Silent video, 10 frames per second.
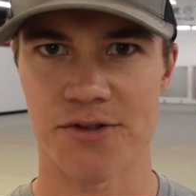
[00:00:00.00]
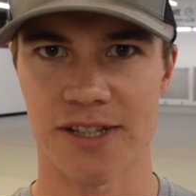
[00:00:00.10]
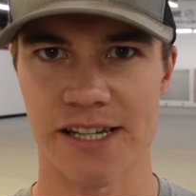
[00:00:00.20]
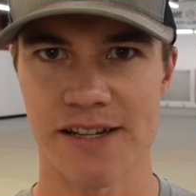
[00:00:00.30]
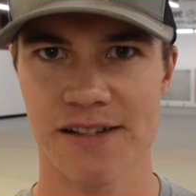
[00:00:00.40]

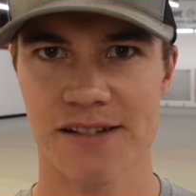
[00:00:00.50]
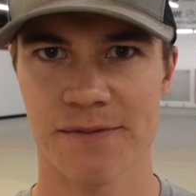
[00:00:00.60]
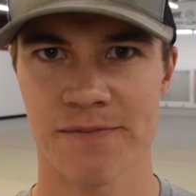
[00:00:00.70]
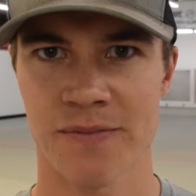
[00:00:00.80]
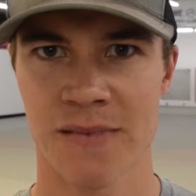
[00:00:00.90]
release?
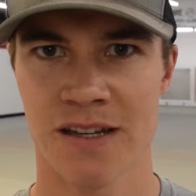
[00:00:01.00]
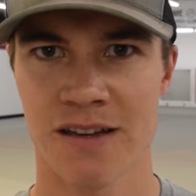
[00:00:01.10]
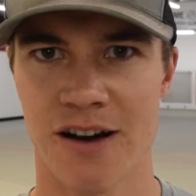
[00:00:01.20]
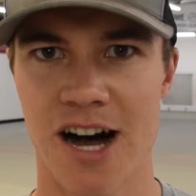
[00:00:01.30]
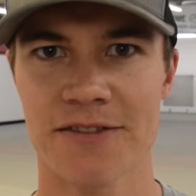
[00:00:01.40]

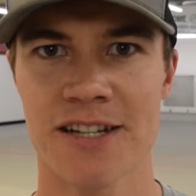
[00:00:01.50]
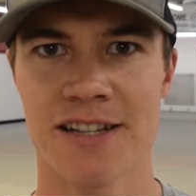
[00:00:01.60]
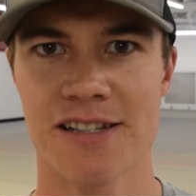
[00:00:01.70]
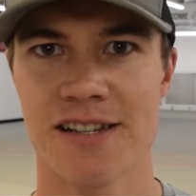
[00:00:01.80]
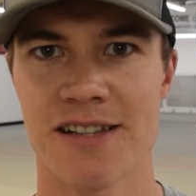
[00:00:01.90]

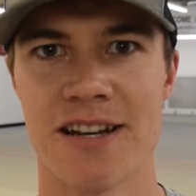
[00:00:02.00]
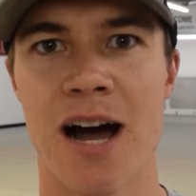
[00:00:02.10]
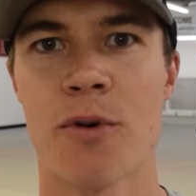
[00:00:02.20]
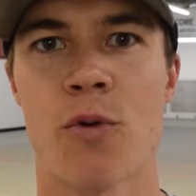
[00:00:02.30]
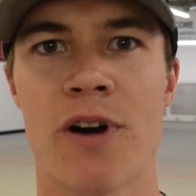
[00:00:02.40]
Often this is the
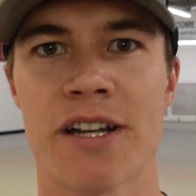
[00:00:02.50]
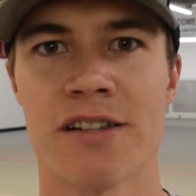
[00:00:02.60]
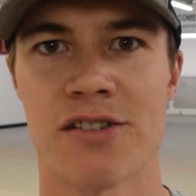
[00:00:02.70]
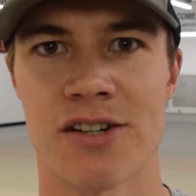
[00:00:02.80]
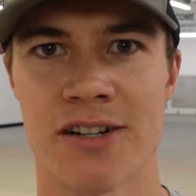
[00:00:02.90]
#1
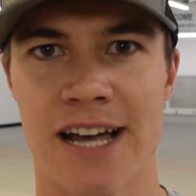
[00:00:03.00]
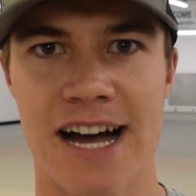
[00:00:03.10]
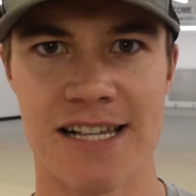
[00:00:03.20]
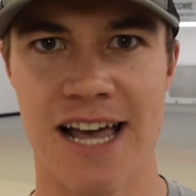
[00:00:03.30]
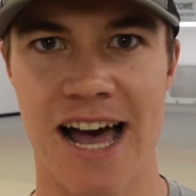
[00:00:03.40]
concern
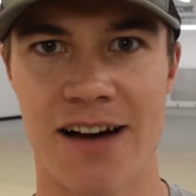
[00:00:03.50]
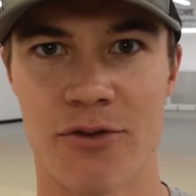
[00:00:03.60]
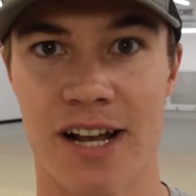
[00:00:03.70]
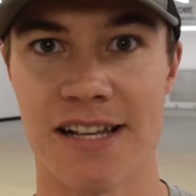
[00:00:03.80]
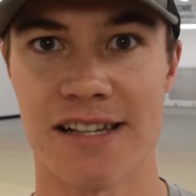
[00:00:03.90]
guys have
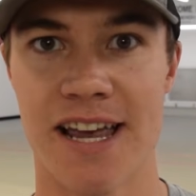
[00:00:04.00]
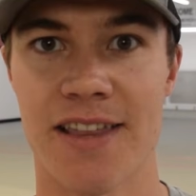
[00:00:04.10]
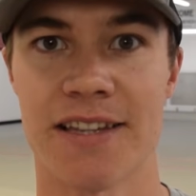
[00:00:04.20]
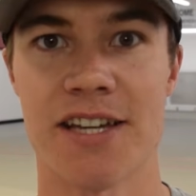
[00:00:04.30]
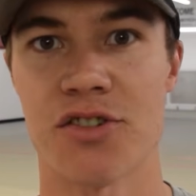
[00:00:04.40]
when I say
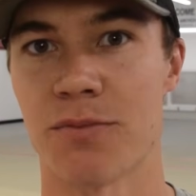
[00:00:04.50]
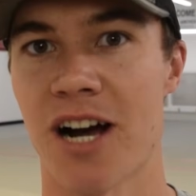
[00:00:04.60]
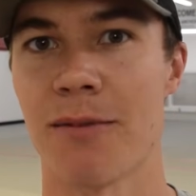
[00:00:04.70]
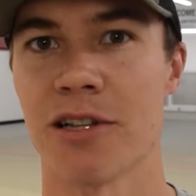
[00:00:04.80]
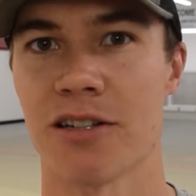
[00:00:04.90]
that they should
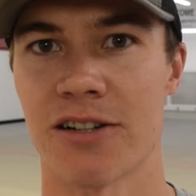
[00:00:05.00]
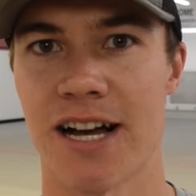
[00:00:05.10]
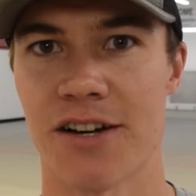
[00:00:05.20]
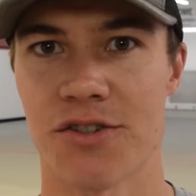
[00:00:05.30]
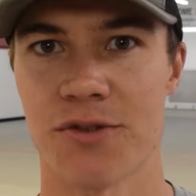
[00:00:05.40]
probably learn
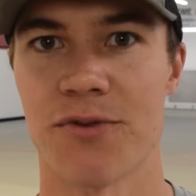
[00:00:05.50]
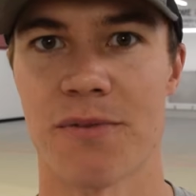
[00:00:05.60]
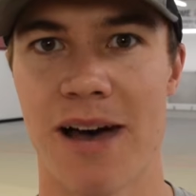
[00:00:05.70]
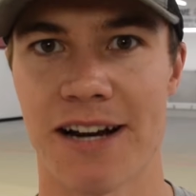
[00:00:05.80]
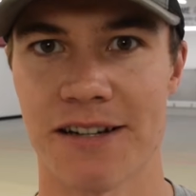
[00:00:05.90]
how to shoot
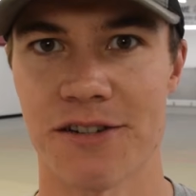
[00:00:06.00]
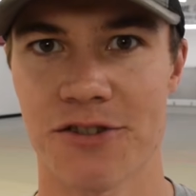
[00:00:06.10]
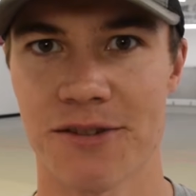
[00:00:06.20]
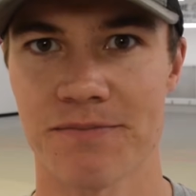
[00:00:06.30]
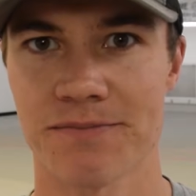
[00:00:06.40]
with back
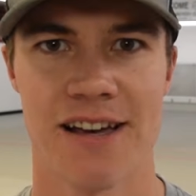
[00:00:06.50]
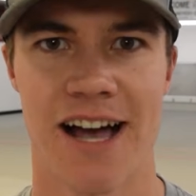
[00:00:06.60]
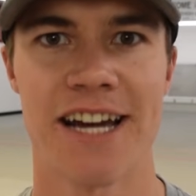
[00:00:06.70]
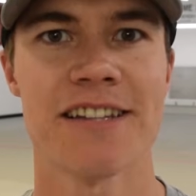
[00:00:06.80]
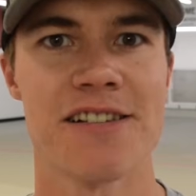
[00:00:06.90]
tension.
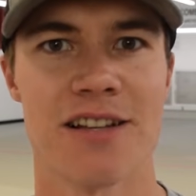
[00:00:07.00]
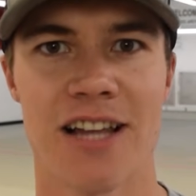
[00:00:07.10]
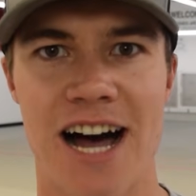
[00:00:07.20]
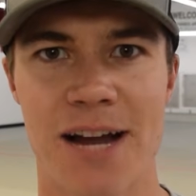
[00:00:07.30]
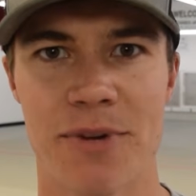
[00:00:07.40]
I get this a
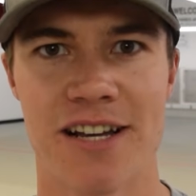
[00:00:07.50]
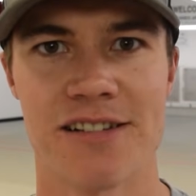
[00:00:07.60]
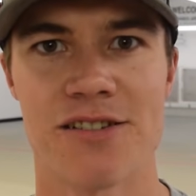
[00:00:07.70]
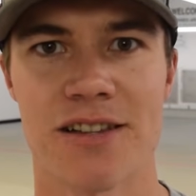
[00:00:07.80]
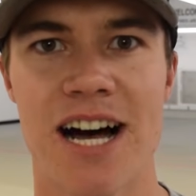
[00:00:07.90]
lot
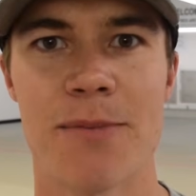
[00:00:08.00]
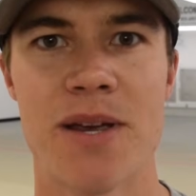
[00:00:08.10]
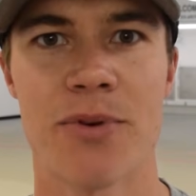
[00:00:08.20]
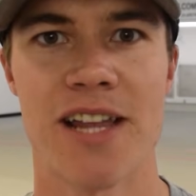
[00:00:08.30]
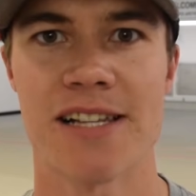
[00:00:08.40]
because there's a lot of
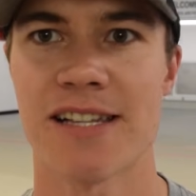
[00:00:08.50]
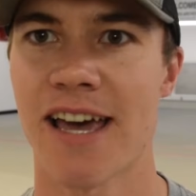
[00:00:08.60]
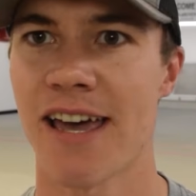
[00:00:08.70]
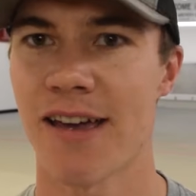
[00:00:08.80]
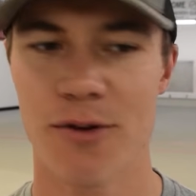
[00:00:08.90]
people that
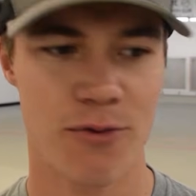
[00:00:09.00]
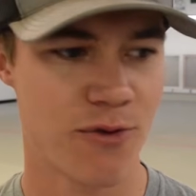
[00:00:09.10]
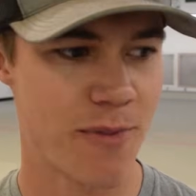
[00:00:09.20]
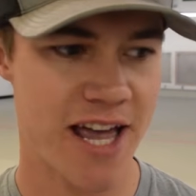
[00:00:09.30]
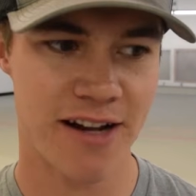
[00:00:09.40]
say,
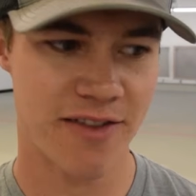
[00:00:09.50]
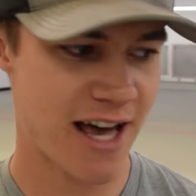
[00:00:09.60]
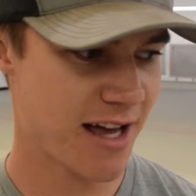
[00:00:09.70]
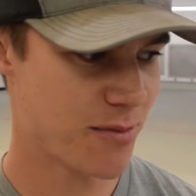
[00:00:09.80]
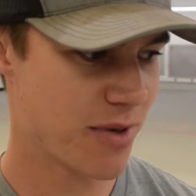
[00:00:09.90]
well man, if
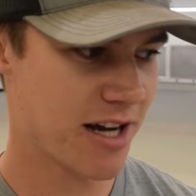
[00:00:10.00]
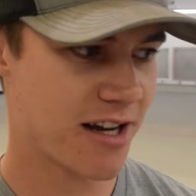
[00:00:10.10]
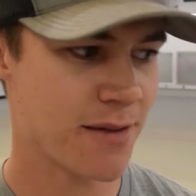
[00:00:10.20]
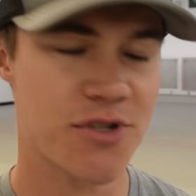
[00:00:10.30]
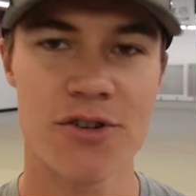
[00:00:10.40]
that
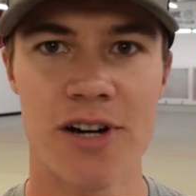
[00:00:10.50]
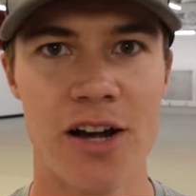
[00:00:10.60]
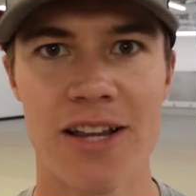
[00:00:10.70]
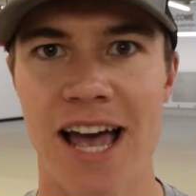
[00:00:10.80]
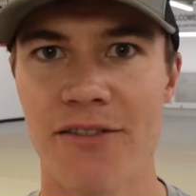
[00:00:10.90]
buck comes through and
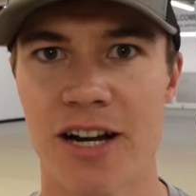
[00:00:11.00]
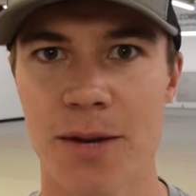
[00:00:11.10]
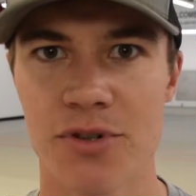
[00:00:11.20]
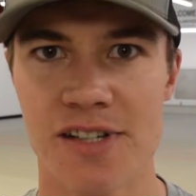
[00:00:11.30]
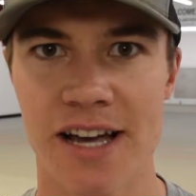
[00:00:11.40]
I only have a
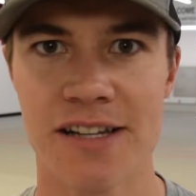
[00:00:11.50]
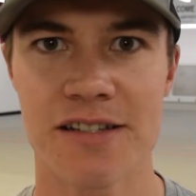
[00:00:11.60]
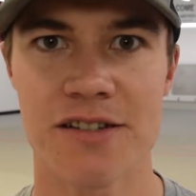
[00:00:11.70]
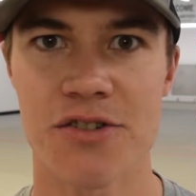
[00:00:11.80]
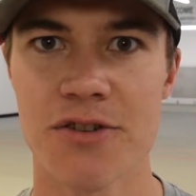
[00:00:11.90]
couple
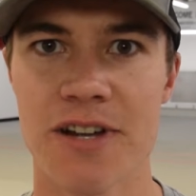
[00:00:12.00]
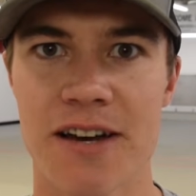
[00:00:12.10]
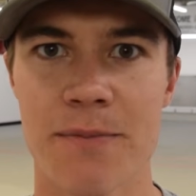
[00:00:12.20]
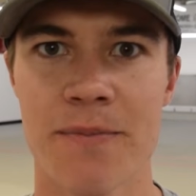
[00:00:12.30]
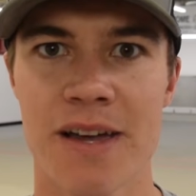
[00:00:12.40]
seconds to shoot
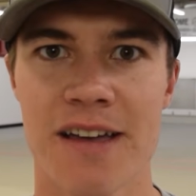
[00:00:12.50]
him,